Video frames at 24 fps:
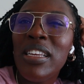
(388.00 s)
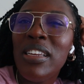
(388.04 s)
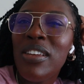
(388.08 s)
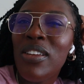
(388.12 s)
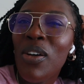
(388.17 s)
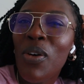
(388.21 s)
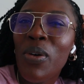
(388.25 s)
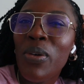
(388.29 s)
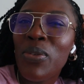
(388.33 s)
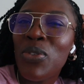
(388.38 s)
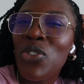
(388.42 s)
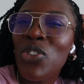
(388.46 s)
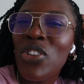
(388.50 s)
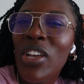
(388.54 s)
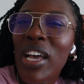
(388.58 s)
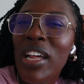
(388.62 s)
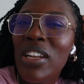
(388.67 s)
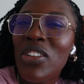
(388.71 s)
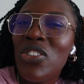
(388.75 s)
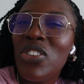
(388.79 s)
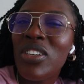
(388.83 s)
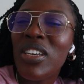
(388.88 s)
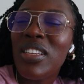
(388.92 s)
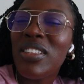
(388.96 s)
didn't know it was
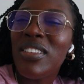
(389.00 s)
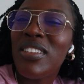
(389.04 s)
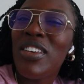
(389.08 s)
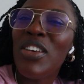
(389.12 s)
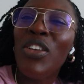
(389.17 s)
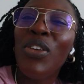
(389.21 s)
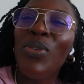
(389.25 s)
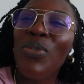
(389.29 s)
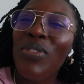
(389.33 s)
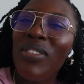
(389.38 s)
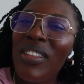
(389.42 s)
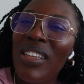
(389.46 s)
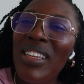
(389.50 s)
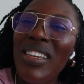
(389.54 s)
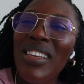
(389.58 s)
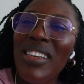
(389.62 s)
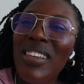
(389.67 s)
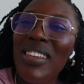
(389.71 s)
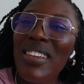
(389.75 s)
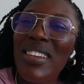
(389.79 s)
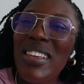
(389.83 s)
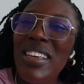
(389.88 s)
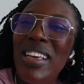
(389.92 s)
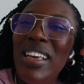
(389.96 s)
challenging until you was
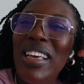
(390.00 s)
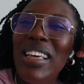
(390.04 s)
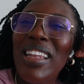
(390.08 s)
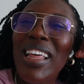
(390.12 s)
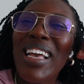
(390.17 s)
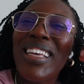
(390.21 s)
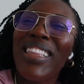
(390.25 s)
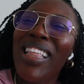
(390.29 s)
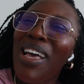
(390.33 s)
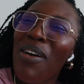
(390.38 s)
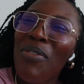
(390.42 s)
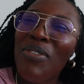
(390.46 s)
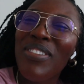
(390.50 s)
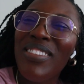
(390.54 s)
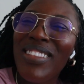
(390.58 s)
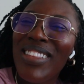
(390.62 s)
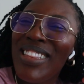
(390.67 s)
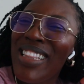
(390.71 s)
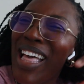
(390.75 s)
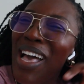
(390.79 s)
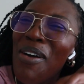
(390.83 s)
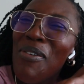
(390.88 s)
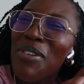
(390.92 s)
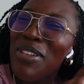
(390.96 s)
in it? Like, that
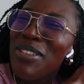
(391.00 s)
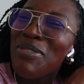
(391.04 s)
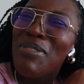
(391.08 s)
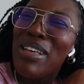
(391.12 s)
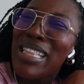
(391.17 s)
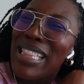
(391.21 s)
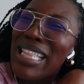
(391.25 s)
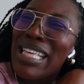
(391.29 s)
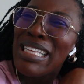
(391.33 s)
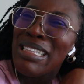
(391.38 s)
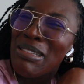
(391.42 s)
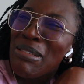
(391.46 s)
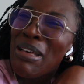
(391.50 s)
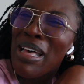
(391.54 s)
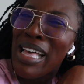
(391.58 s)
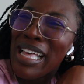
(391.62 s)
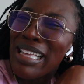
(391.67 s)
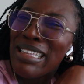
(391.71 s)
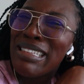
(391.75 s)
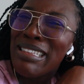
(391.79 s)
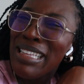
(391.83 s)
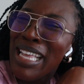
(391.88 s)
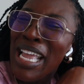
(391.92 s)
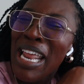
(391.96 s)
was what this
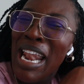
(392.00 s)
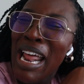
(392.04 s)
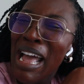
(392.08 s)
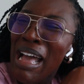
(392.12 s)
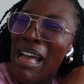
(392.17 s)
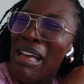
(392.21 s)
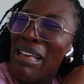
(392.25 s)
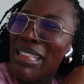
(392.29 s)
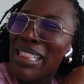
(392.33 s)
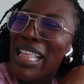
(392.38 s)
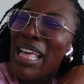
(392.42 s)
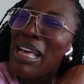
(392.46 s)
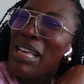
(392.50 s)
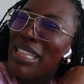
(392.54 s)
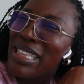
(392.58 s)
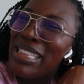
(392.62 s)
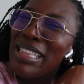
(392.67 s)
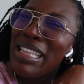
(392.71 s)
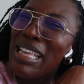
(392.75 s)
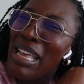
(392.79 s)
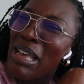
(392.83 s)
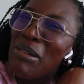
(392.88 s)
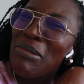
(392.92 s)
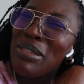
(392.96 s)
was.
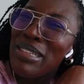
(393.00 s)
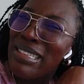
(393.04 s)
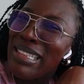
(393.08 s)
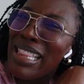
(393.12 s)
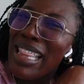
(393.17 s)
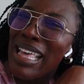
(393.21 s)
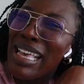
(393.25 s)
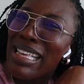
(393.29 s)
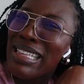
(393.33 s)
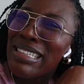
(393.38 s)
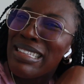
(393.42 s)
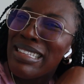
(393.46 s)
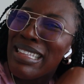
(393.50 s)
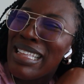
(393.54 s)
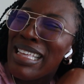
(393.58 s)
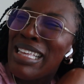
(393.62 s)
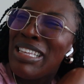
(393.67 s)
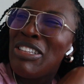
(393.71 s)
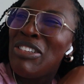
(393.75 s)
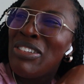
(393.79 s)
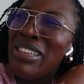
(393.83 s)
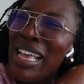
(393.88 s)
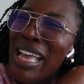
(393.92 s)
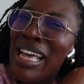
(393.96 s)
That it was this.
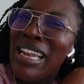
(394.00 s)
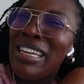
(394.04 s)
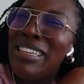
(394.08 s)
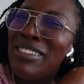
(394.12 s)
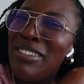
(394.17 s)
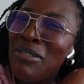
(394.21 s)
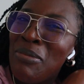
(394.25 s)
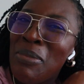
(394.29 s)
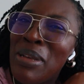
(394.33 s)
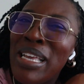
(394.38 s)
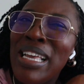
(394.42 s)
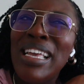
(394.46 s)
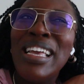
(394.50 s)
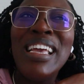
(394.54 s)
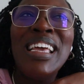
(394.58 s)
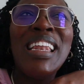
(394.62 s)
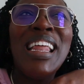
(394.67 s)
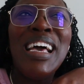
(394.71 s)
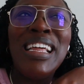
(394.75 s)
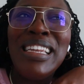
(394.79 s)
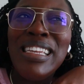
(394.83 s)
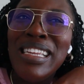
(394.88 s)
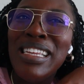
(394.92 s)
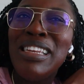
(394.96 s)
It challenged
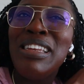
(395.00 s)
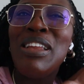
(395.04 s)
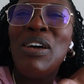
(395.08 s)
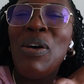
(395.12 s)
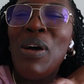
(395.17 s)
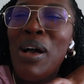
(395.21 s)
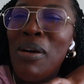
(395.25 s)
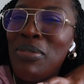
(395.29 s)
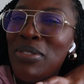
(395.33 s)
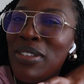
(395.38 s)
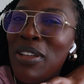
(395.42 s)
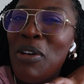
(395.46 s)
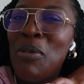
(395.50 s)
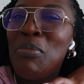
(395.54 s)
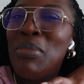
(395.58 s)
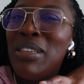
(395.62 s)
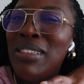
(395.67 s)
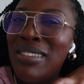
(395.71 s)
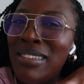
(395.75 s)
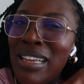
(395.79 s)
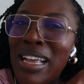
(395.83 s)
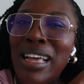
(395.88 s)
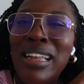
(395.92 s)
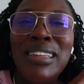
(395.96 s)
me, and I didn't know I was
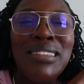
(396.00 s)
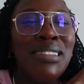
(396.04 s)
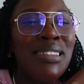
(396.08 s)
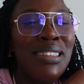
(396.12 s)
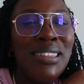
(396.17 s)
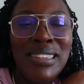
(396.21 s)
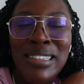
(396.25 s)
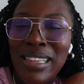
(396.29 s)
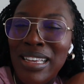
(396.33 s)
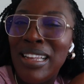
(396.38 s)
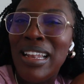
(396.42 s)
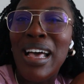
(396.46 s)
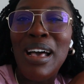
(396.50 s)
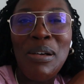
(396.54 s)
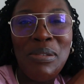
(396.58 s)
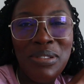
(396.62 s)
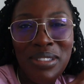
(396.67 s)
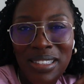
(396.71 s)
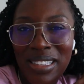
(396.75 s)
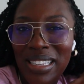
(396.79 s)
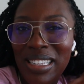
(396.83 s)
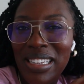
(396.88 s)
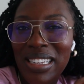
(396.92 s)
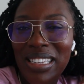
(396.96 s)
gonna be challenged until
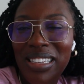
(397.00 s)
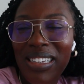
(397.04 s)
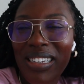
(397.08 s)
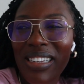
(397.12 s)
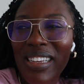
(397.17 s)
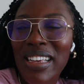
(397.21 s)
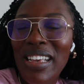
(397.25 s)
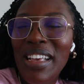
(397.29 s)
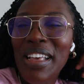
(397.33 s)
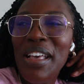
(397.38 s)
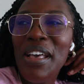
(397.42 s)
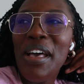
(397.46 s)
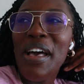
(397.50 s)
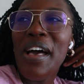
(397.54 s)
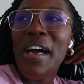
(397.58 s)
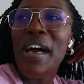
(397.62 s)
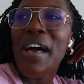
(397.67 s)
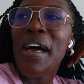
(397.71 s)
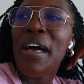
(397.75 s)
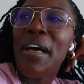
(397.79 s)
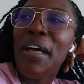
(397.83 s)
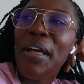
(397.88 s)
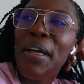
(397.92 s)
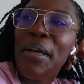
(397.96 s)
I was in it.
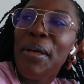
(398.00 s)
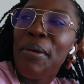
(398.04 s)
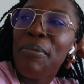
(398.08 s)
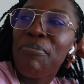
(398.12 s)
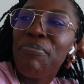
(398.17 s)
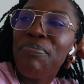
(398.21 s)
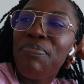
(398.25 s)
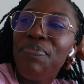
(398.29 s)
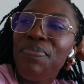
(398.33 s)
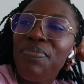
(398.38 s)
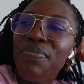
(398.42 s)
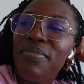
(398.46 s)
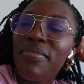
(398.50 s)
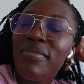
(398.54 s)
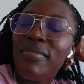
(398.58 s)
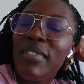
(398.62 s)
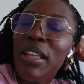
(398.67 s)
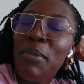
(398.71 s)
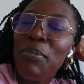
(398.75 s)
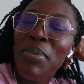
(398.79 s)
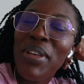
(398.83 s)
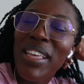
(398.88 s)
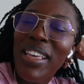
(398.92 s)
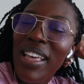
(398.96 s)
Um,
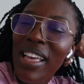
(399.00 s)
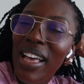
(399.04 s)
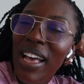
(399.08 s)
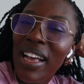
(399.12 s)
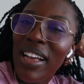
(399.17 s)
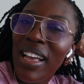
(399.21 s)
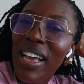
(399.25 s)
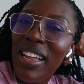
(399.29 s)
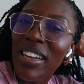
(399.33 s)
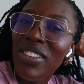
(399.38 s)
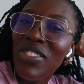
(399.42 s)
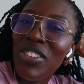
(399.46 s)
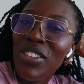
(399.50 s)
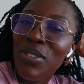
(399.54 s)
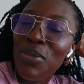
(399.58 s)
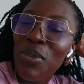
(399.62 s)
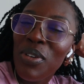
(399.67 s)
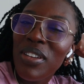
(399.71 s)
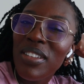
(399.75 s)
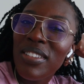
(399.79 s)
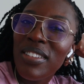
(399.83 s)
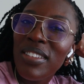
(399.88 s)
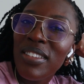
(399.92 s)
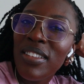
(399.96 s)
but yeah, I kind of
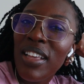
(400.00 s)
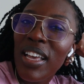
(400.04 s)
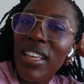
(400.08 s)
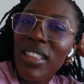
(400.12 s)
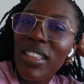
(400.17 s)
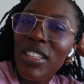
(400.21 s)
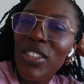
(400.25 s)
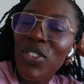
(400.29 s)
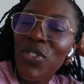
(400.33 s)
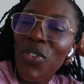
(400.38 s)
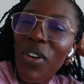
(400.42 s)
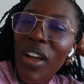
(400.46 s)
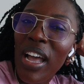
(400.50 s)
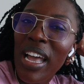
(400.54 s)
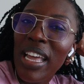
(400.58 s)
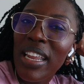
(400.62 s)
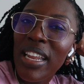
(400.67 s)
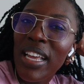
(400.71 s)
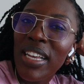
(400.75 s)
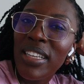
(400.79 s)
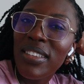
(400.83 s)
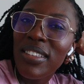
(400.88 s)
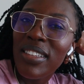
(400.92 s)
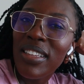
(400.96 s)
just wanted to take this
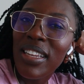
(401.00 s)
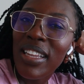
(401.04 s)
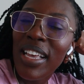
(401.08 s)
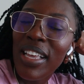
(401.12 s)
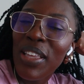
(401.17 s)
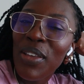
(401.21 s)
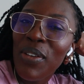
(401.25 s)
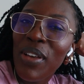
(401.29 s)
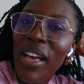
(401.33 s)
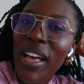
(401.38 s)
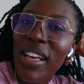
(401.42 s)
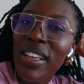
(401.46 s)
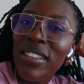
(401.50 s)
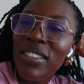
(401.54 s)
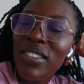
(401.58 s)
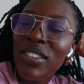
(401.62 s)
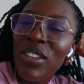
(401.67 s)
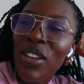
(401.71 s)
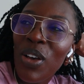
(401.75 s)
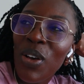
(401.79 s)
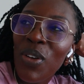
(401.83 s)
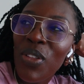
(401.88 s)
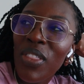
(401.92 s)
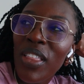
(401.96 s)
Friday to let you
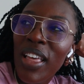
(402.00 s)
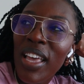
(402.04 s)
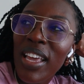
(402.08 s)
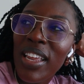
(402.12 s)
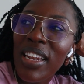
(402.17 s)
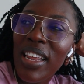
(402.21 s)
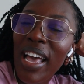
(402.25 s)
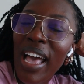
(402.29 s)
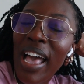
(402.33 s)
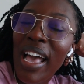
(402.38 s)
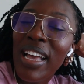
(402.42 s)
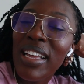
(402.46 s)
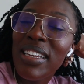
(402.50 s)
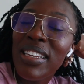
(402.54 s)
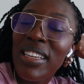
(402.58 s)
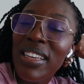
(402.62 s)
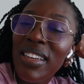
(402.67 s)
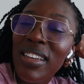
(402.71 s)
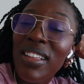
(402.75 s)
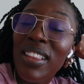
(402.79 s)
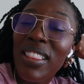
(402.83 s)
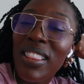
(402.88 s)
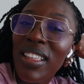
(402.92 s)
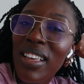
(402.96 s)
guys know that I
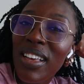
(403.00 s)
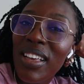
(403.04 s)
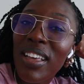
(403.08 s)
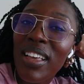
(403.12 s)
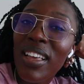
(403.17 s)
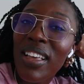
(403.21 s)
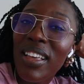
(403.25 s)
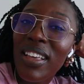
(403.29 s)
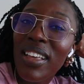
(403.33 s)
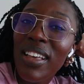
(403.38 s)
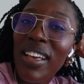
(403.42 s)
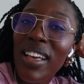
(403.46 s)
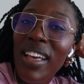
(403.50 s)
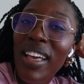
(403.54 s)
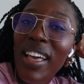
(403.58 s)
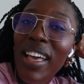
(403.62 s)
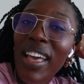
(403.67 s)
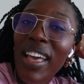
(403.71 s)
did a thing.